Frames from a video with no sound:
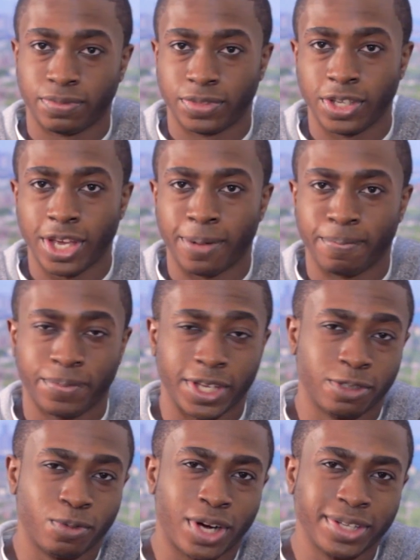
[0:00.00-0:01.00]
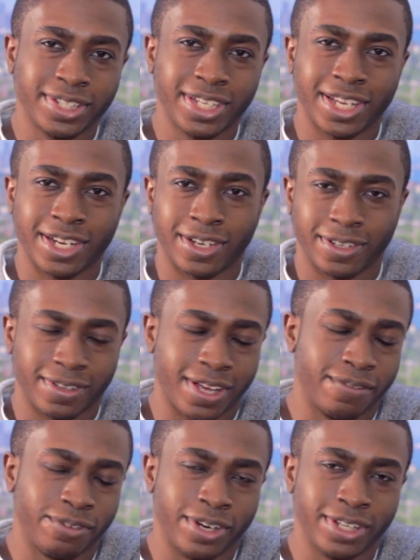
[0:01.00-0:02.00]
So yeah, thanks for watching, and
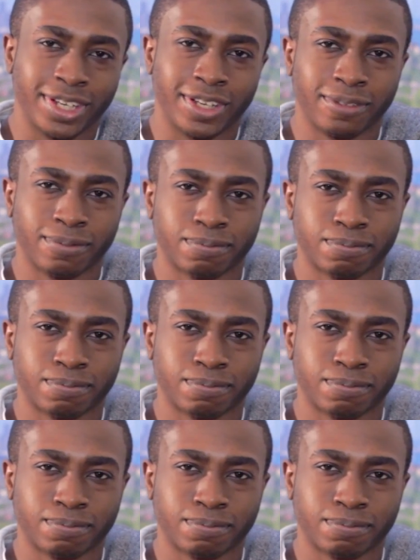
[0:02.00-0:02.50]
have a great day.